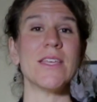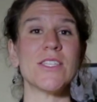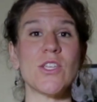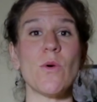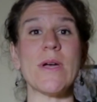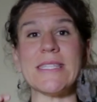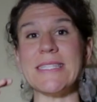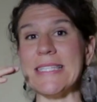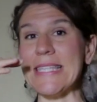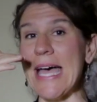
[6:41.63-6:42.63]
So it's
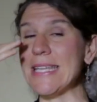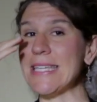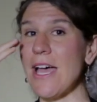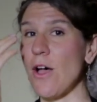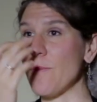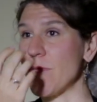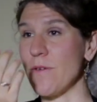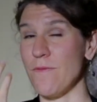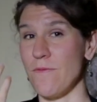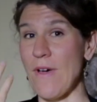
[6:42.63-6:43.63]
designed to help
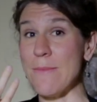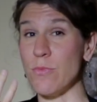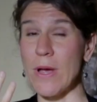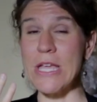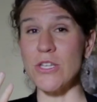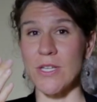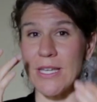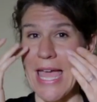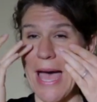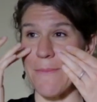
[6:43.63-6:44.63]
the
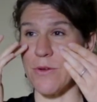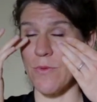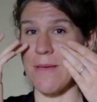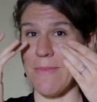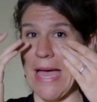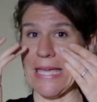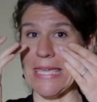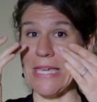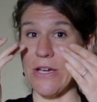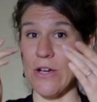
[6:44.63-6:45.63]
vibration happen right back
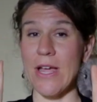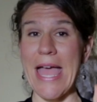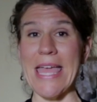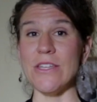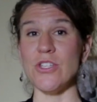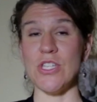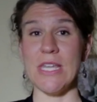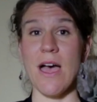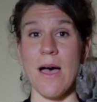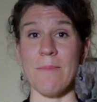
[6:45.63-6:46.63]
here.
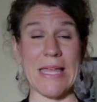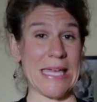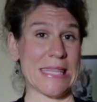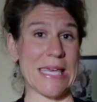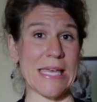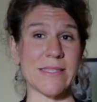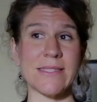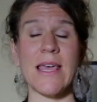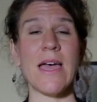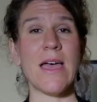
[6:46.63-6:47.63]
NG hum like this.